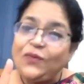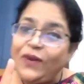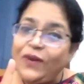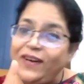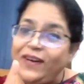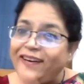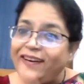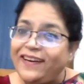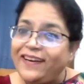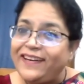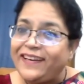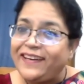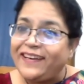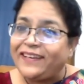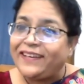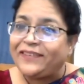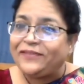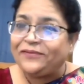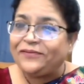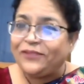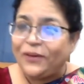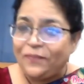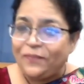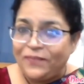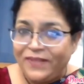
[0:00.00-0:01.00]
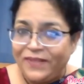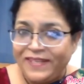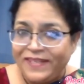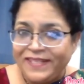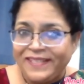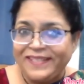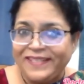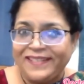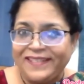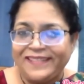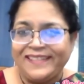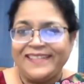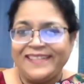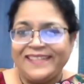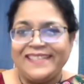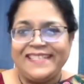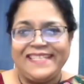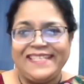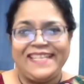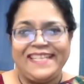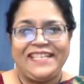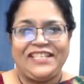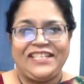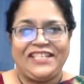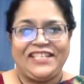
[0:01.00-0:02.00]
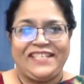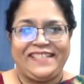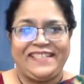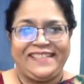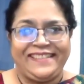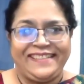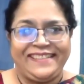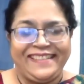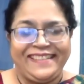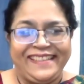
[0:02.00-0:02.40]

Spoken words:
one learning from this session.